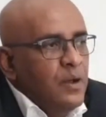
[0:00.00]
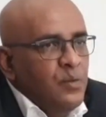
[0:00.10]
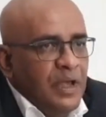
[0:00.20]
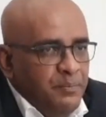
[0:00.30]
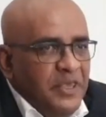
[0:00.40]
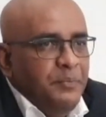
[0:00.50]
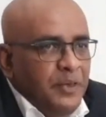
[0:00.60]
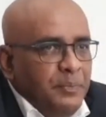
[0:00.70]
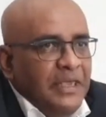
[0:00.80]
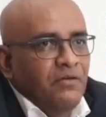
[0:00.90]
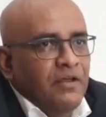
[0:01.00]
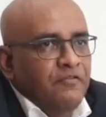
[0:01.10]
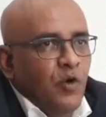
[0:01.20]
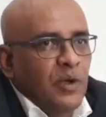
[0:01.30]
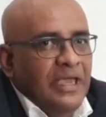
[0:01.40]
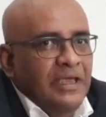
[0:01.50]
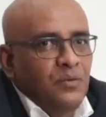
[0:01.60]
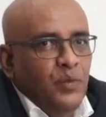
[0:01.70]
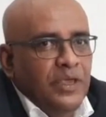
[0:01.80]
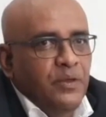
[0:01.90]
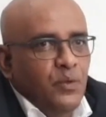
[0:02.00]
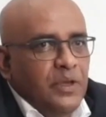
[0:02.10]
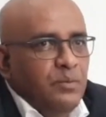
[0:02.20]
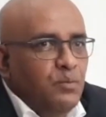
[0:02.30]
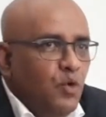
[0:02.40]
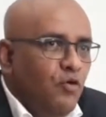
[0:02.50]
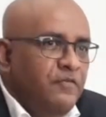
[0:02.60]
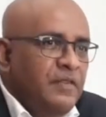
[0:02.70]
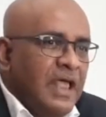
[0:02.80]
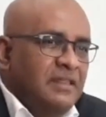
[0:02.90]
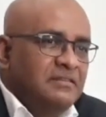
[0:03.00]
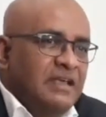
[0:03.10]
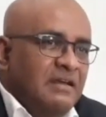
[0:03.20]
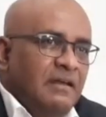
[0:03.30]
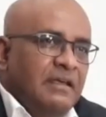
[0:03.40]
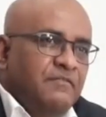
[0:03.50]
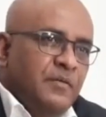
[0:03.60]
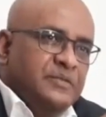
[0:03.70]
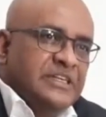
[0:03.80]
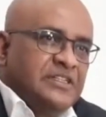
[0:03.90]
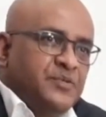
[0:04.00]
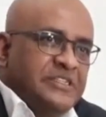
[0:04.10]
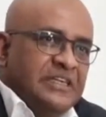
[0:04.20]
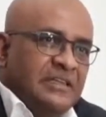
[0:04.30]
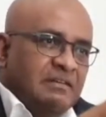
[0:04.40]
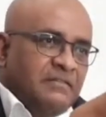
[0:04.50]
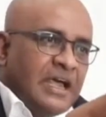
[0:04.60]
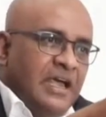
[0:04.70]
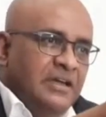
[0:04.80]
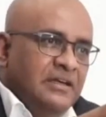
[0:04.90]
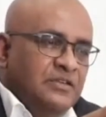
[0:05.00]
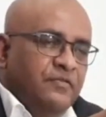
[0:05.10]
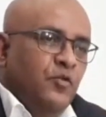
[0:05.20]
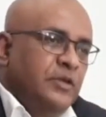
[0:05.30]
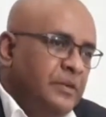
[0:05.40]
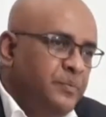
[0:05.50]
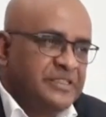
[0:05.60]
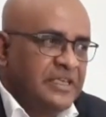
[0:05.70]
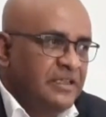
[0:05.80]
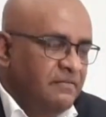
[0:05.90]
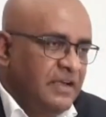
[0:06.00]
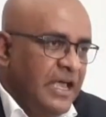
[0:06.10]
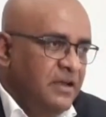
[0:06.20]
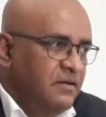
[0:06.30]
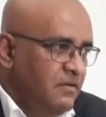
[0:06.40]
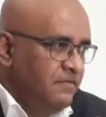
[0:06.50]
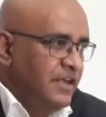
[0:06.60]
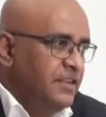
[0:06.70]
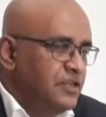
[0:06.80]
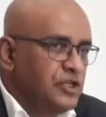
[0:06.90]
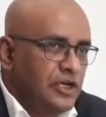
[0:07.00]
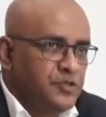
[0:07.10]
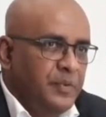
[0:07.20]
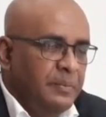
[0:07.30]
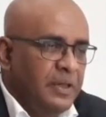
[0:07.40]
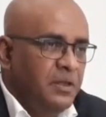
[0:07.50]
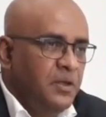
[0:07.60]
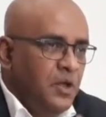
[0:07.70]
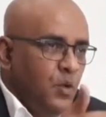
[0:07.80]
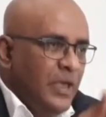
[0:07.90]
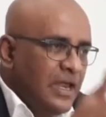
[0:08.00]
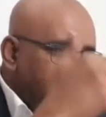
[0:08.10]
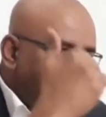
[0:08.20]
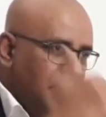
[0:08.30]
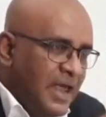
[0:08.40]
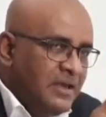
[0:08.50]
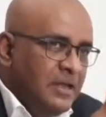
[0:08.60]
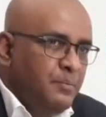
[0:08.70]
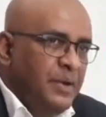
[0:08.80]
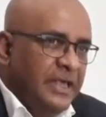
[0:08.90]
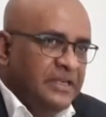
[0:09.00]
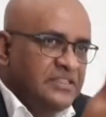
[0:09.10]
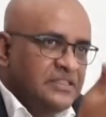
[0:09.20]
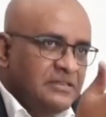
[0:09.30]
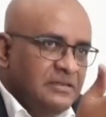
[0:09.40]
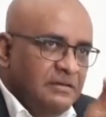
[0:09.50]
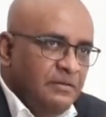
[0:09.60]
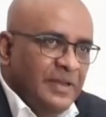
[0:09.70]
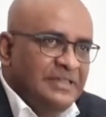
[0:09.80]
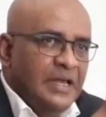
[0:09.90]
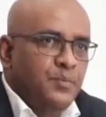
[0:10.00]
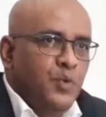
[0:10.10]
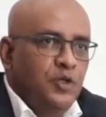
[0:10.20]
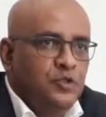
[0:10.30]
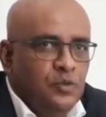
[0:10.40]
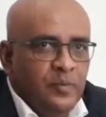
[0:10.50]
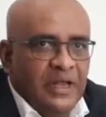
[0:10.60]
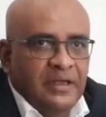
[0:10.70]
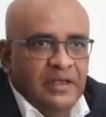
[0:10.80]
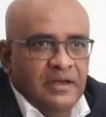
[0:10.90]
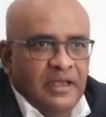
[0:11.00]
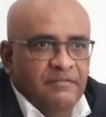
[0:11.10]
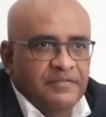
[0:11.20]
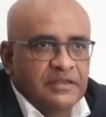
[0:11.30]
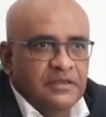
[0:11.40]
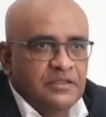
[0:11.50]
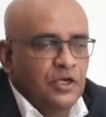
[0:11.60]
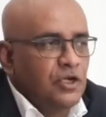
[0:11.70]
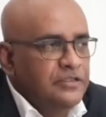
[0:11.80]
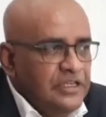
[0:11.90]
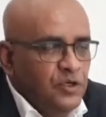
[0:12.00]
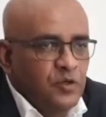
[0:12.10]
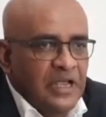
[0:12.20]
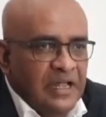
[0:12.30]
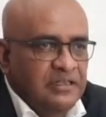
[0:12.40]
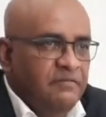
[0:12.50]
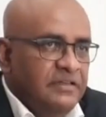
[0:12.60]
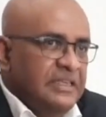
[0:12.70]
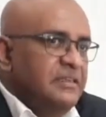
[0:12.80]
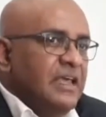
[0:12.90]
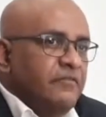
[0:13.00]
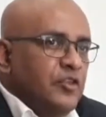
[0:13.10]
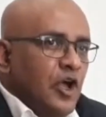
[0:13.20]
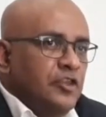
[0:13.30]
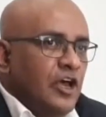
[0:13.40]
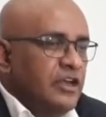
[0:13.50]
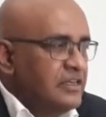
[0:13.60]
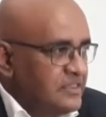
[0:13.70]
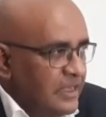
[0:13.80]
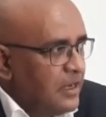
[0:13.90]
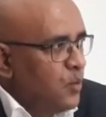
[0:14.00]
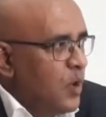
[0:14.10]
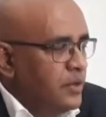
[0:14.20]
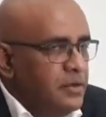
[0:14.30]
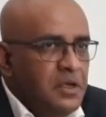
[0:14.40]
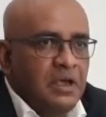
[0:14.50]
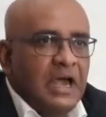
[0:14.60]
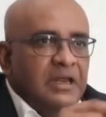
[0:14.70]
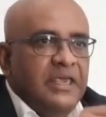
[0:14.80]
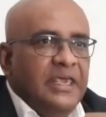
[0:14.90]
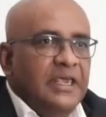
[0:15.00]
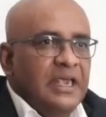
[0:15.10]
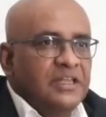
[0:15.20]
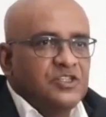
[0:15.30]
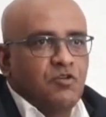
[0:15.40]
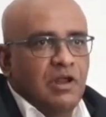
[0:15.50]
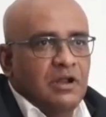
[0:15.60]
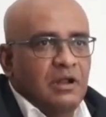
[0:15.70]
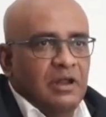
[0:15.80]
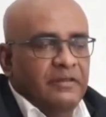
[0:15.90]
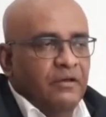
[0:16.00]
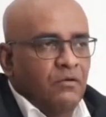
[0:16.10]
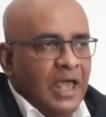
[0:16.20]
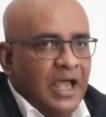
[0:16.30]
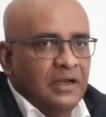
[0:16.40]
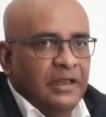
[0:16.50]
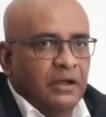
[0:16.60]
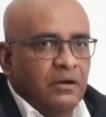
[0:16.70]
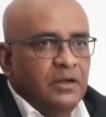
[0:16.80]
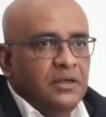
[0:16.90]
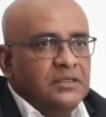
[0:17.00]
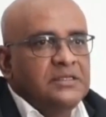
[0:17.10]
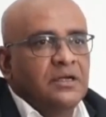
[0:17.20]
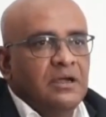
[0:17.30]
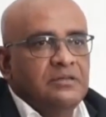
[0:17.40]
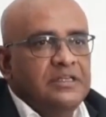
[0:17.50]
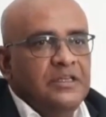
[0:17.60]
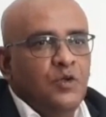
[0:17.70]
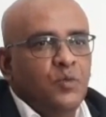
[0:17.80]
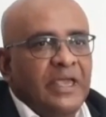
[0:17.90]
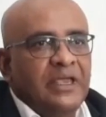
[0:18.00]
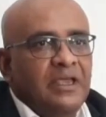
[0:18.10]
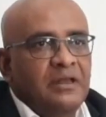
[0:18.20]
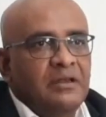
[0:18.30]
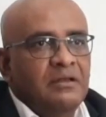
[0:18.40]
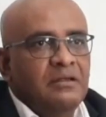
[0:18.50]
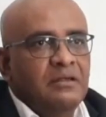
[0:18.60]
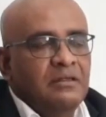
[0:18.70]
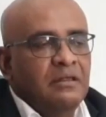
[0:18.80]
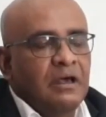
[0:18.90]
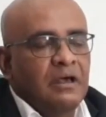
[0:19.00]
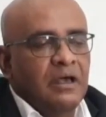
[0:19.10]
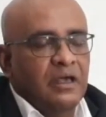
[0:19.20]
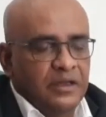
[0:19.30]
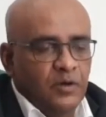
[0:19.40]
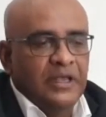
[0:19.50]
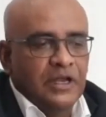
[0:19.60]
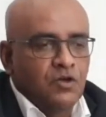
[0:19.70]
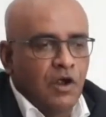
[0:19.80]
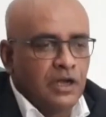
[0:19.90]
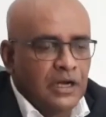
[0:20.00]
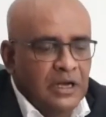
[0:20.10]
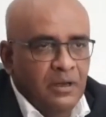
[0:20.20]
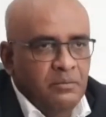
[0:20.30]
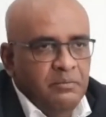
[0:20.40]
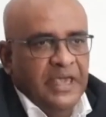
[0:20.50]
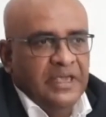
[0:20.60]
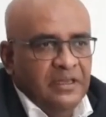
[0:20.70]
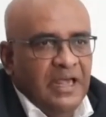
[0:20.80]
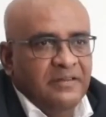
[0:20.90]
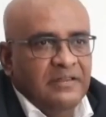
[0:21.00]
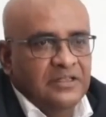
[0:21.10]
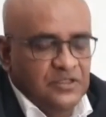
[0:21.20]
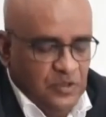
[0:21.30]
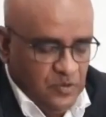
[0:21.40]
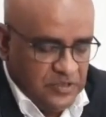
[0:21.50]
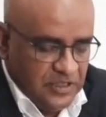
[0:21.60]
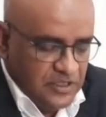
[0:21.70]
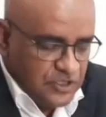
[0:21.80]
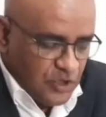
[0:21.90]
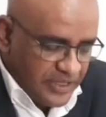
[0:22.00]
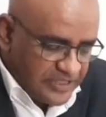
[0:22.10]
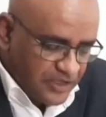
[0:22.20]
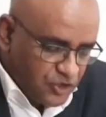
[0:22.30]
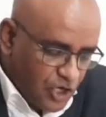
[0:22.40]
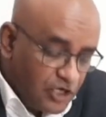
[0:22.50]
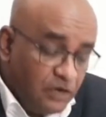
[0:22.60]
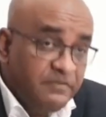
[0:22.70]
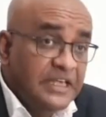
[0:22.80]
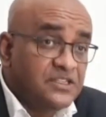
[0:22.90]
PPP revoking, we moved land titling from 6% of Guyana to 14% of Guyana for indigenous people. We had a plan in place with 10.2 million left to continue the activity. They have not done a single one. And he gets chronicled, the rag there, to continue making, in Chronicle, making that excuse. So it's a ton of